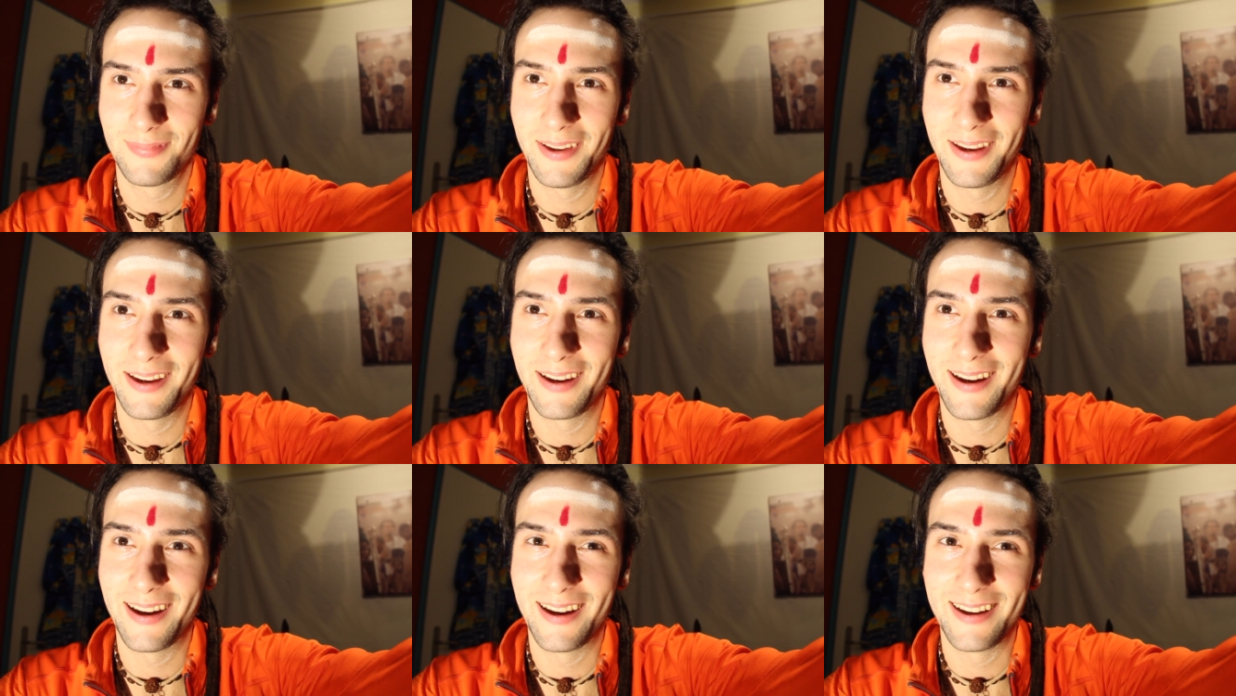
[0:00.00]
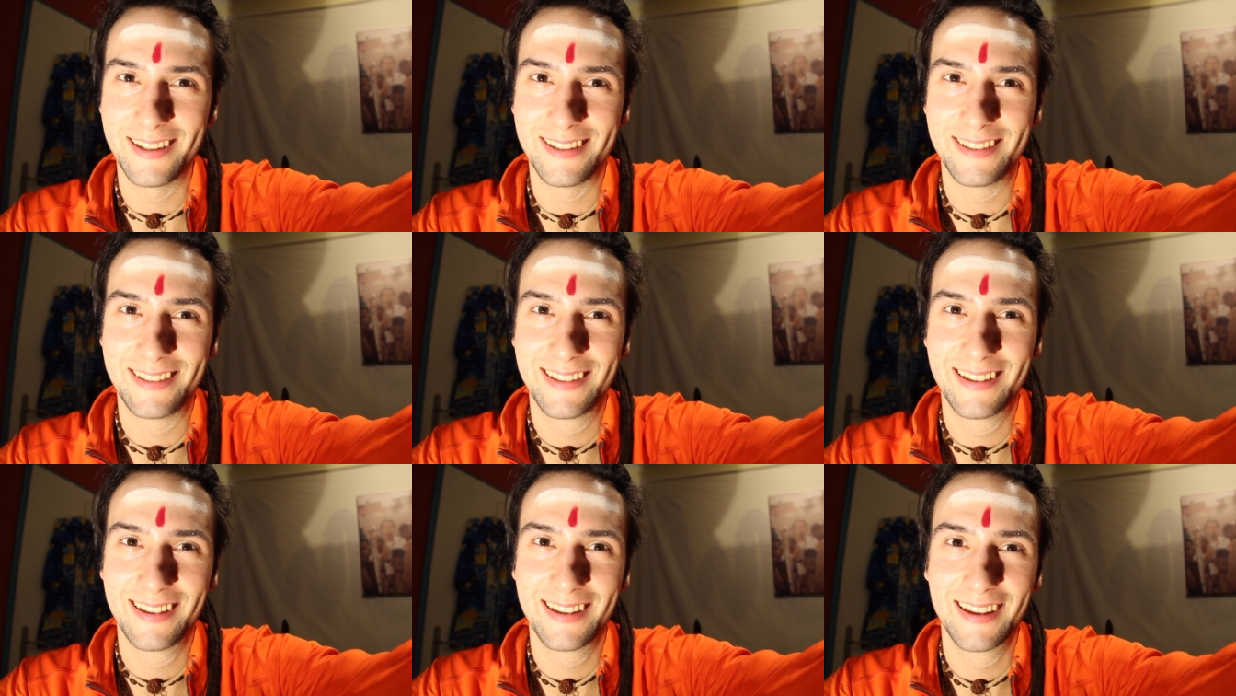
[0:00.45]
hey guys
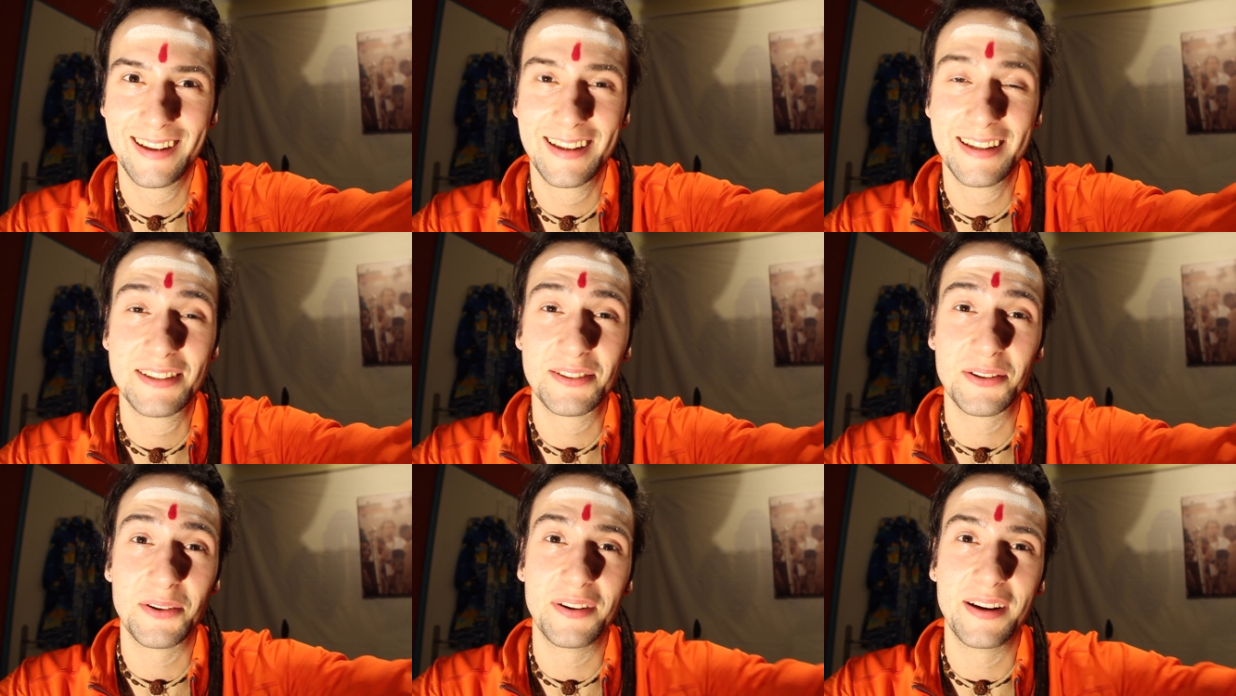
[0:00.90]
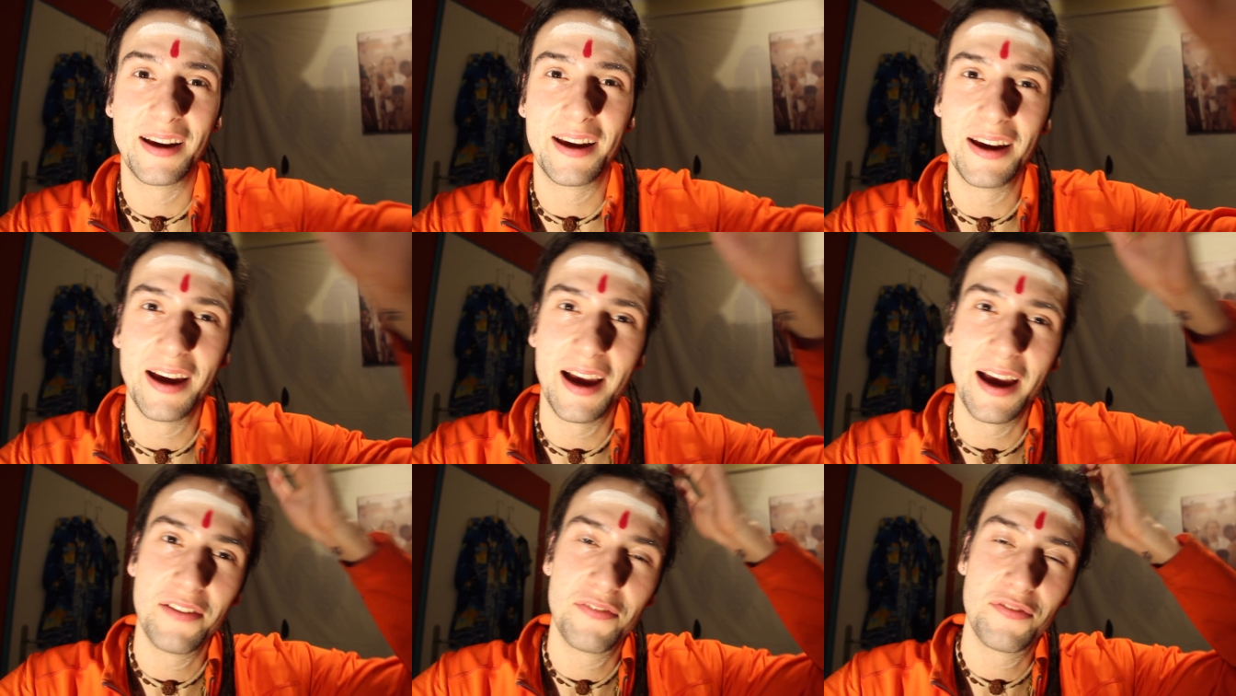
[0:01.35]
sorry
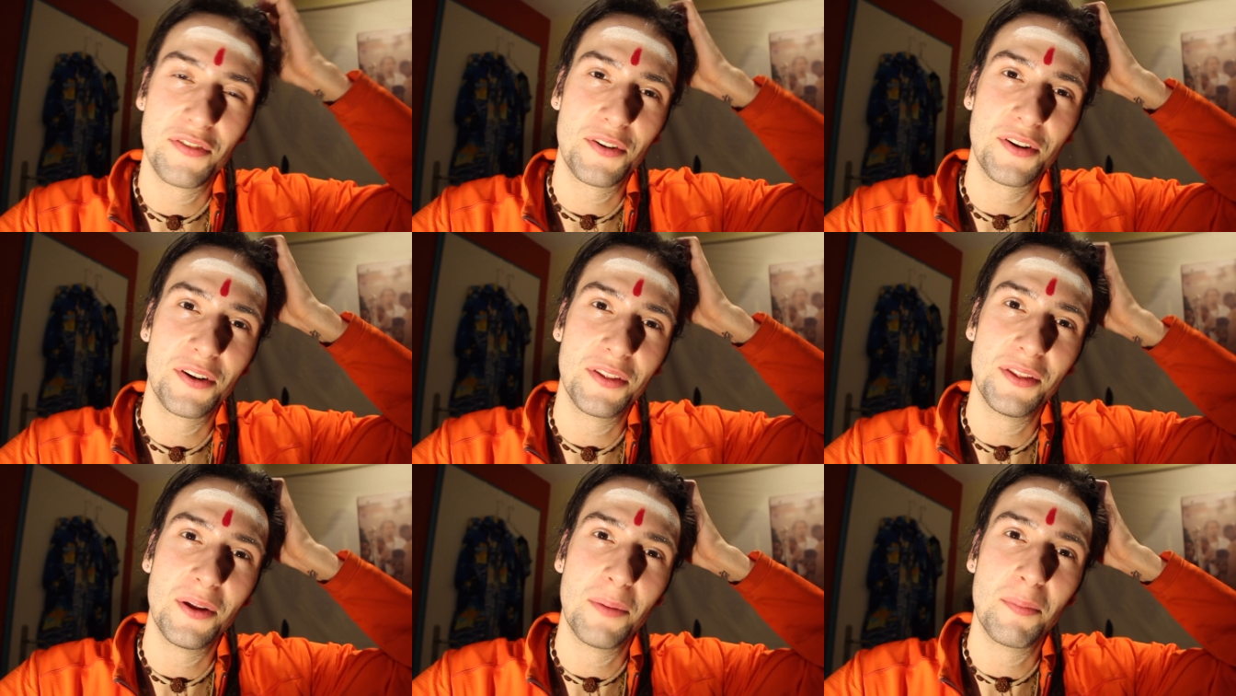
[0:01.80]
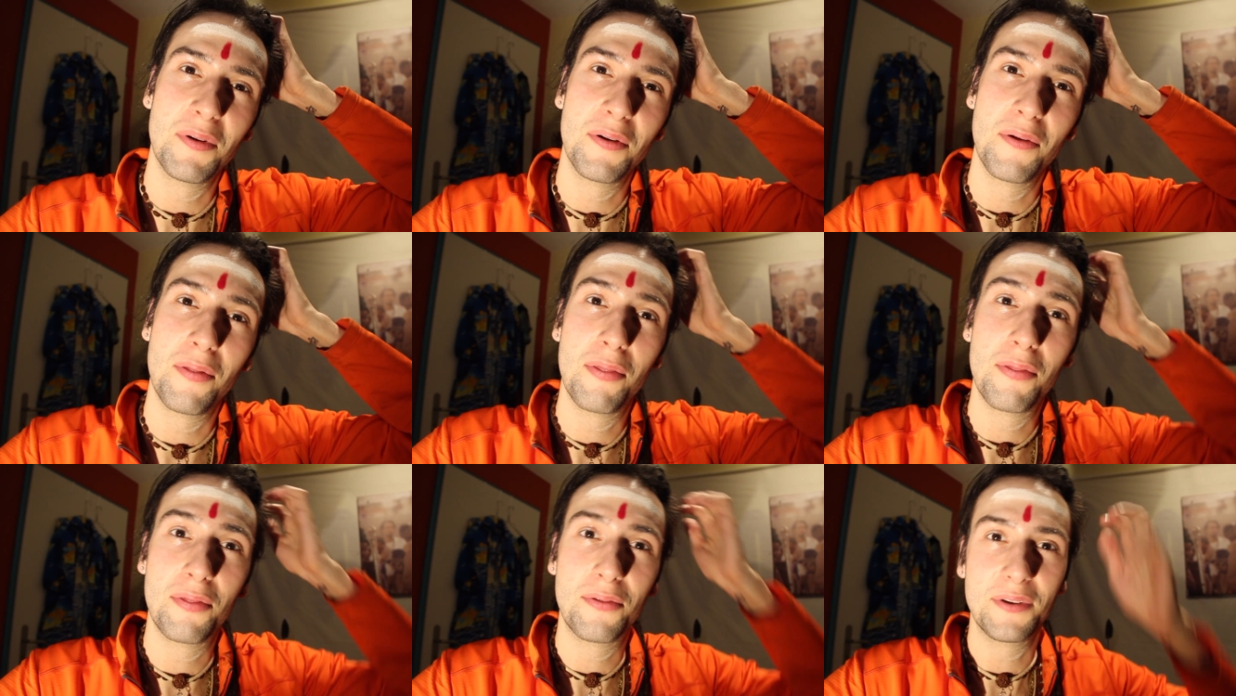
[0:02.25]
i, I forgot number
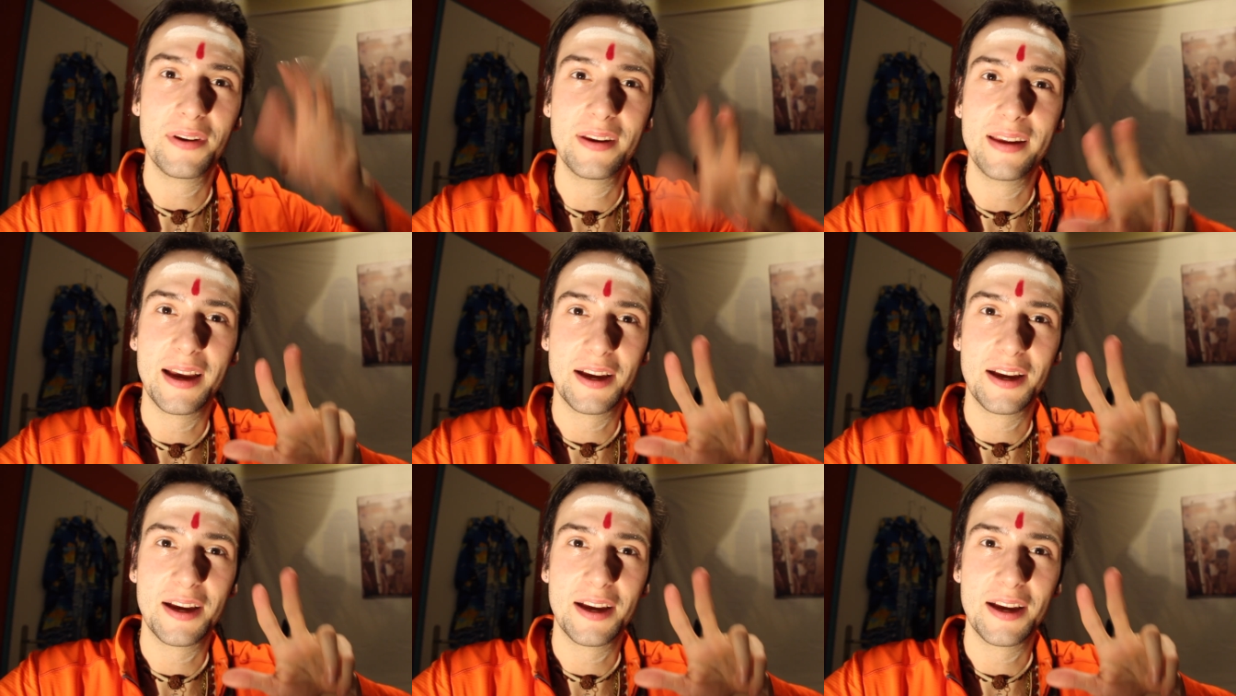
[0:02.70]
three